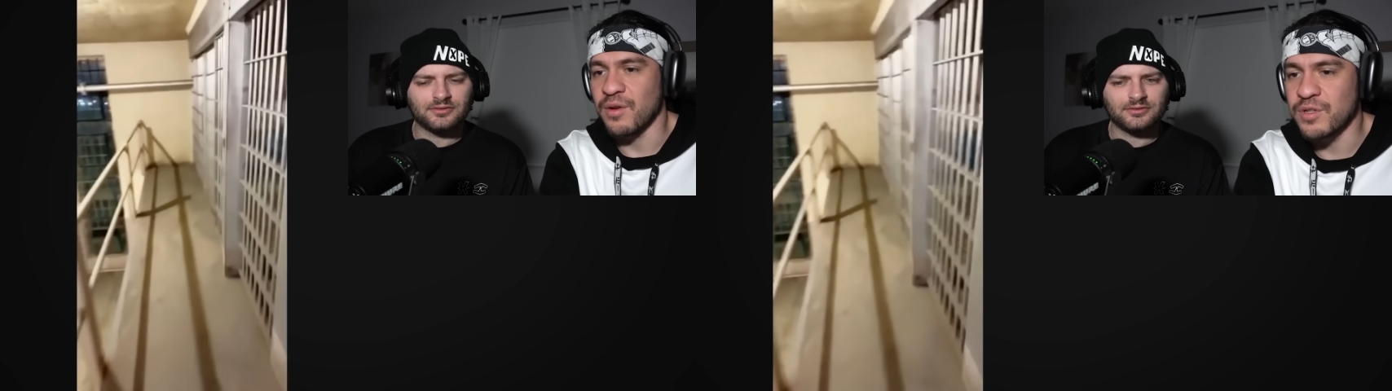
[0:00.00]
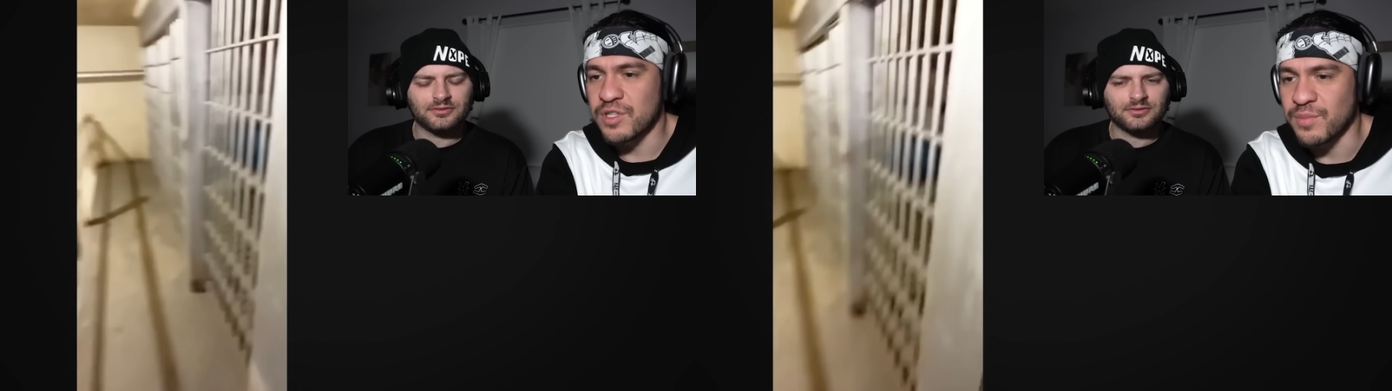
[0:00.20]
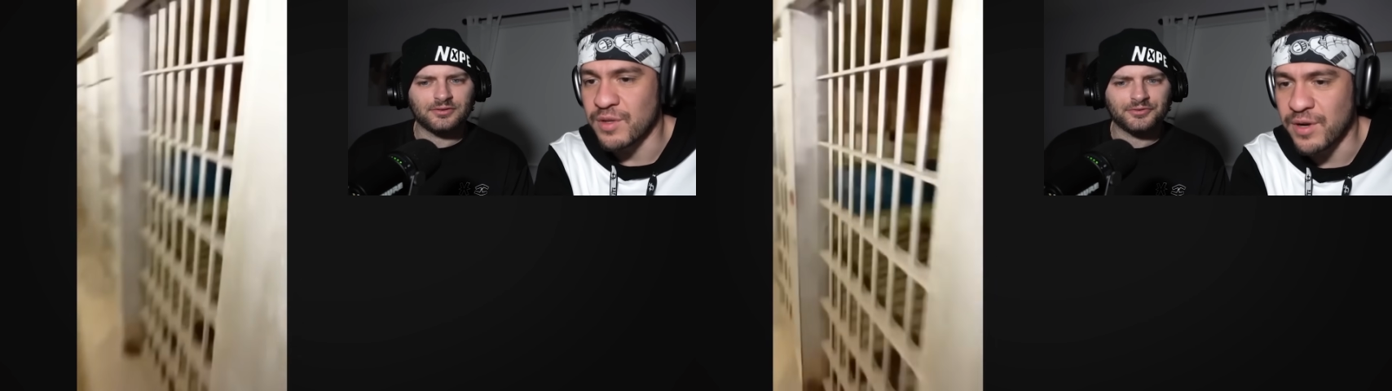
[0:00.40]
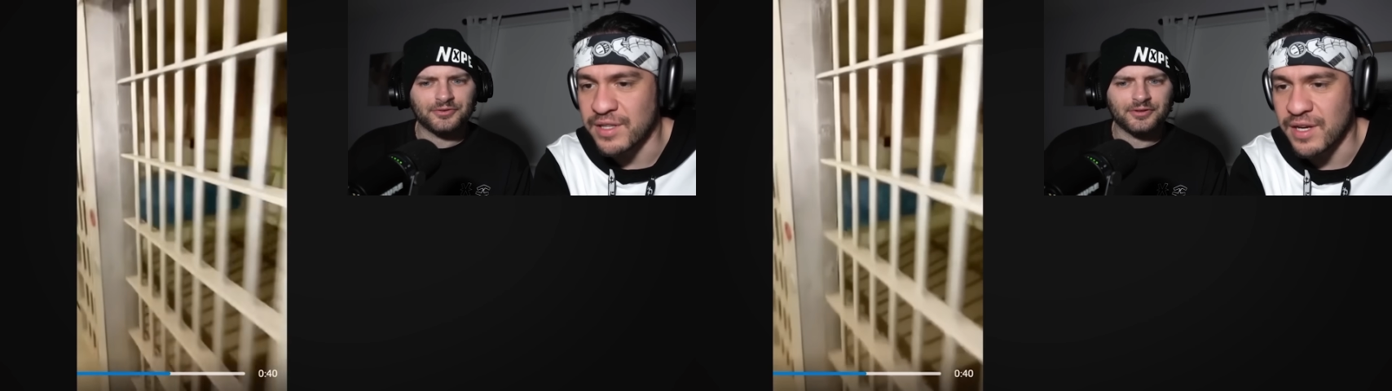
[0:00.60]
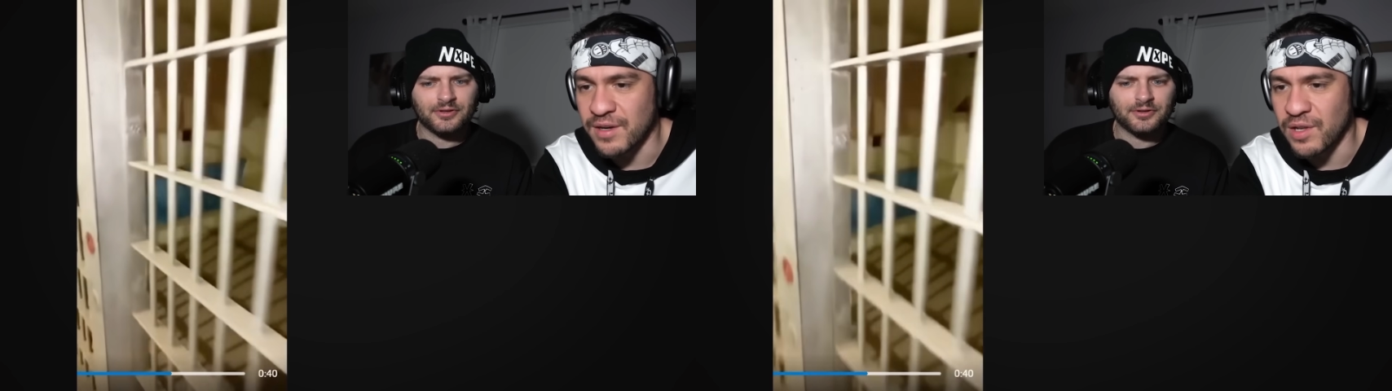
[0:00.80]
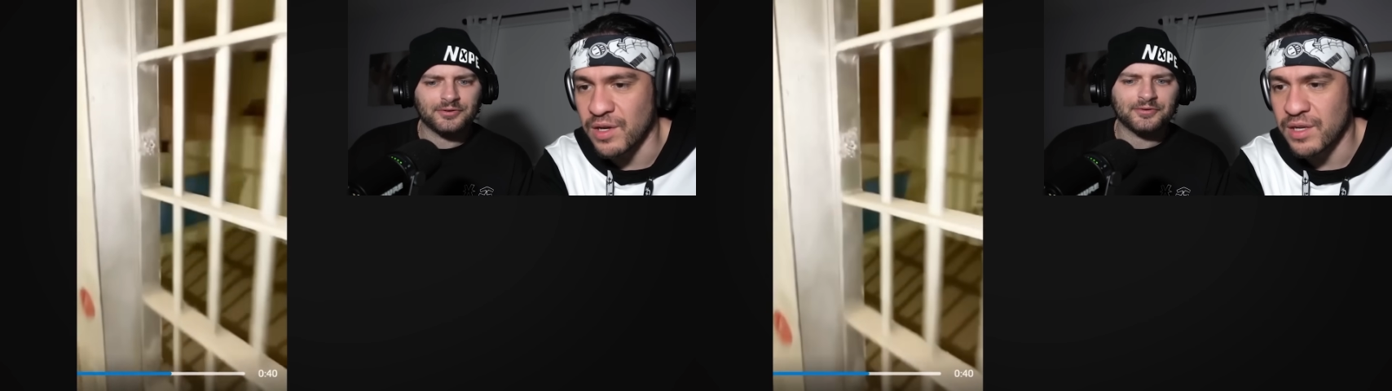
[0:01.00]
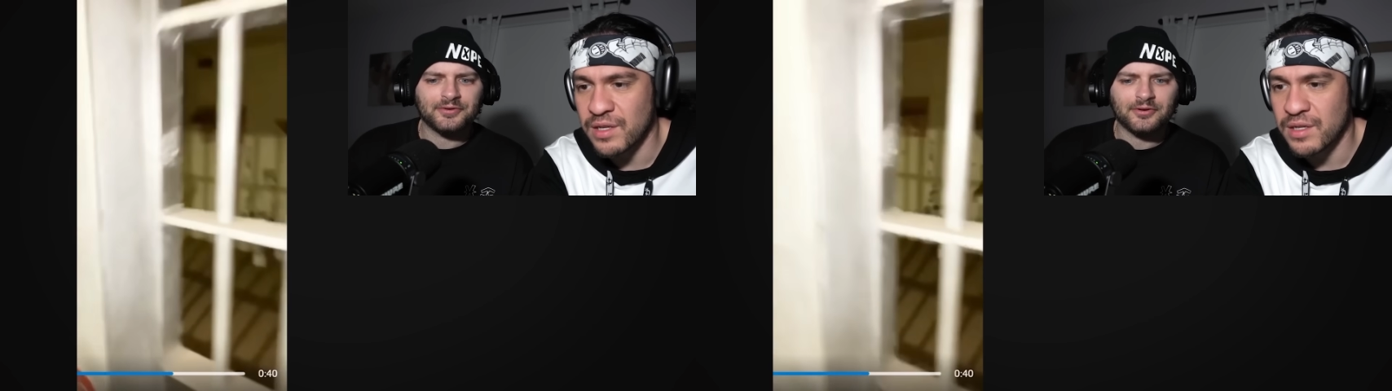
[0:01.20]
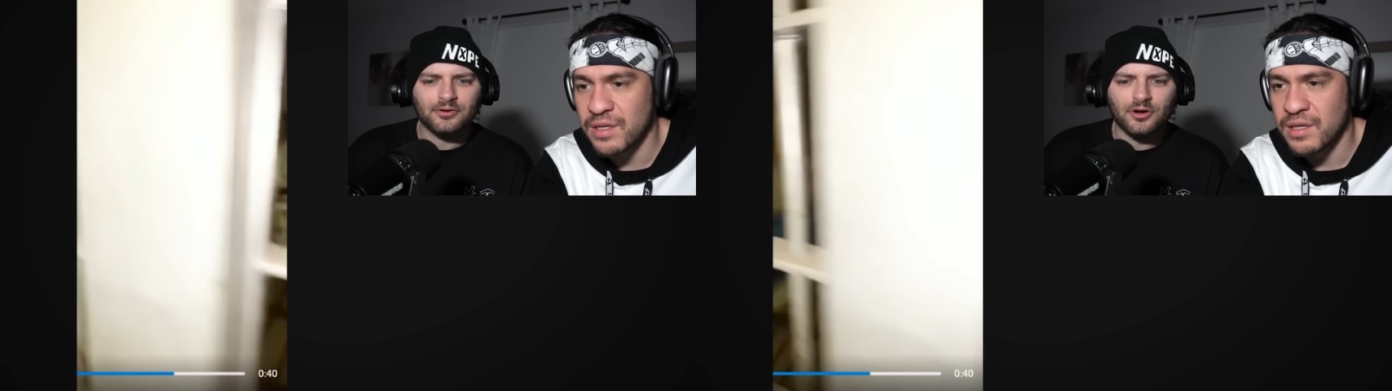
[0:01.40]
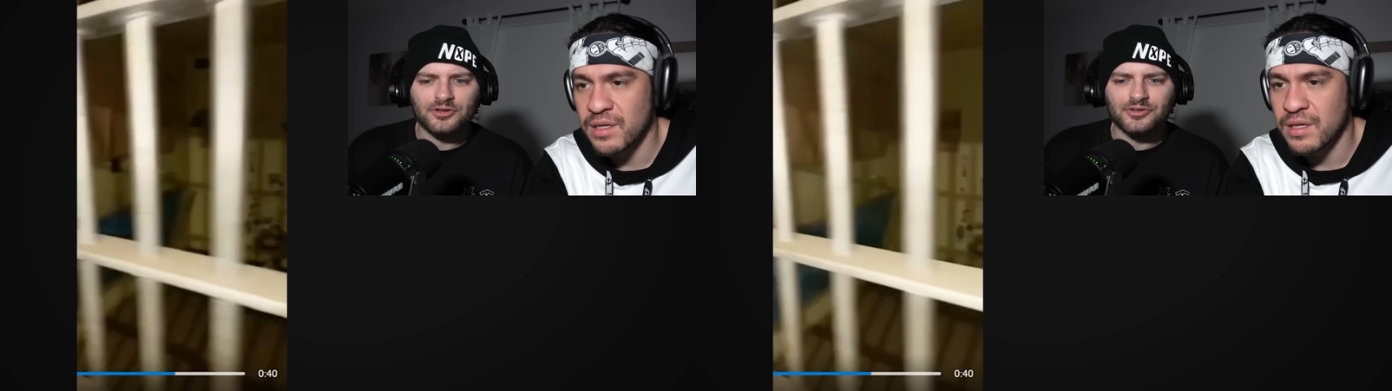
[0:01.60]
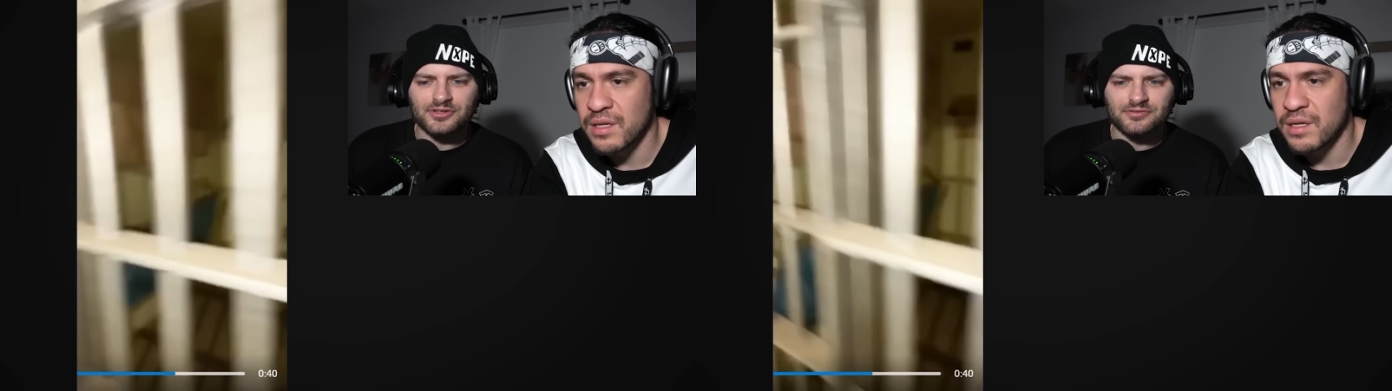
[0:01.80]
Speaker 1: There was something right there,
Speaker 2: look. Oh,
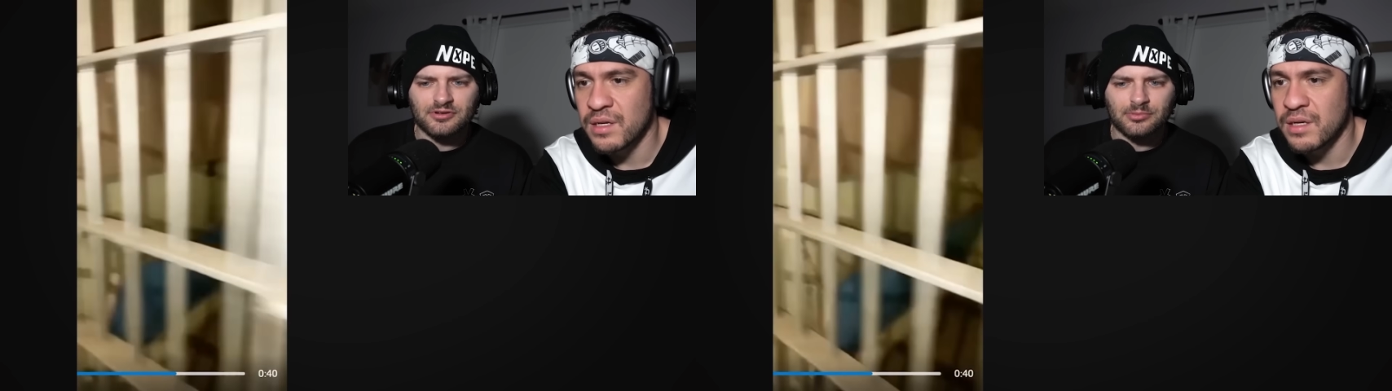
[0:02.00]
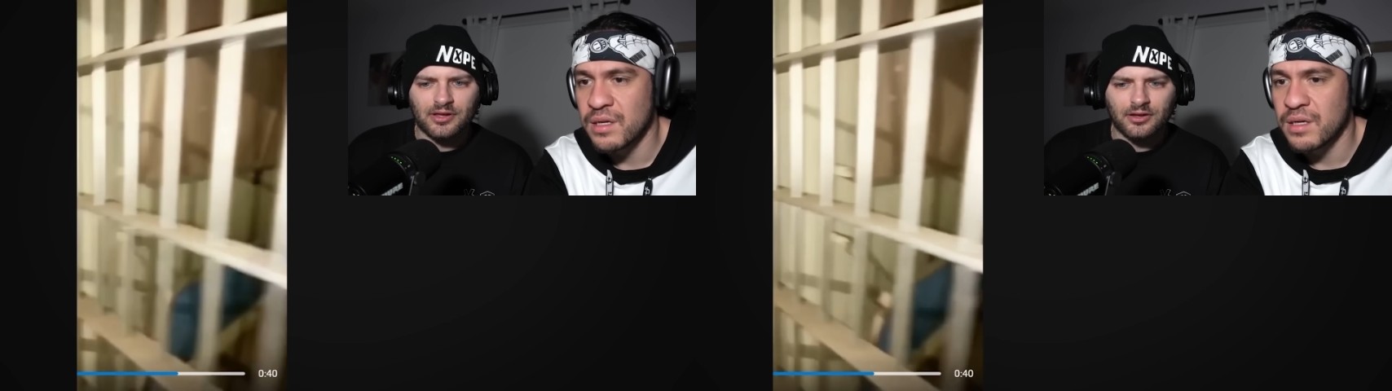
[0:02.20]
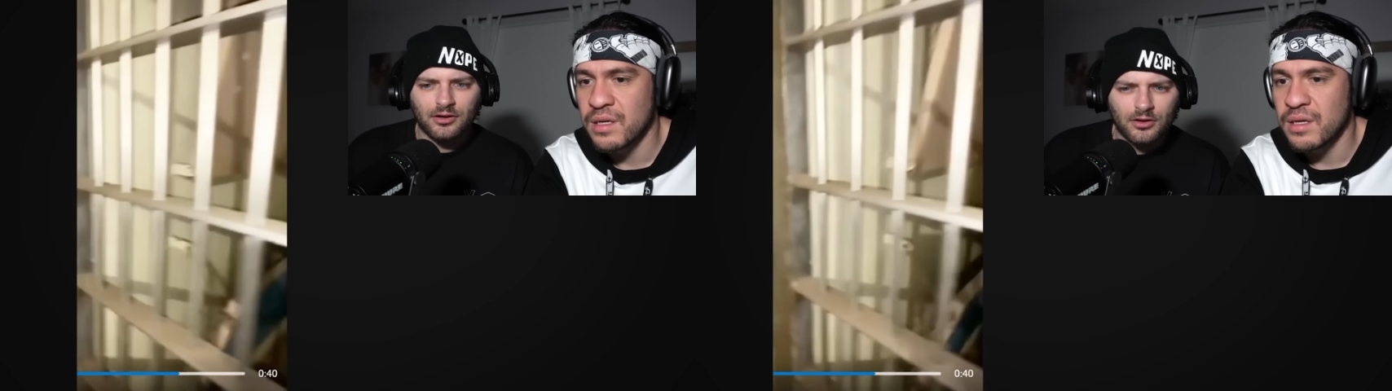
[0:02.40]
it's a replay.